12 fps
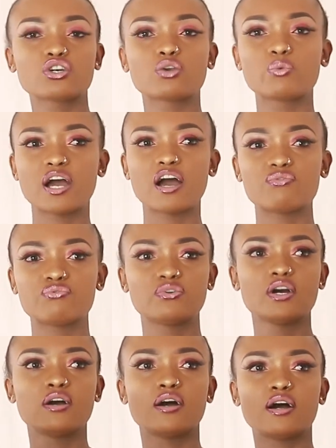we have
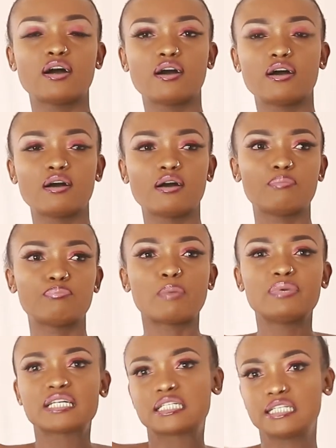
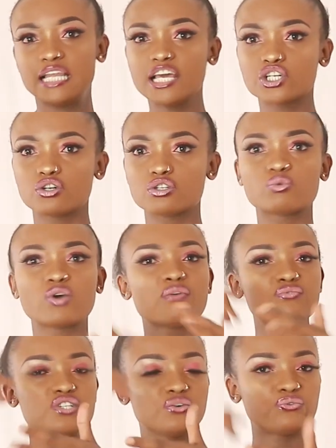public relations, we
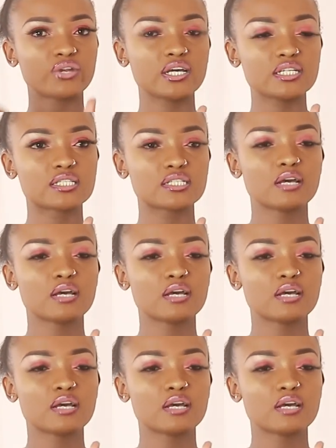have different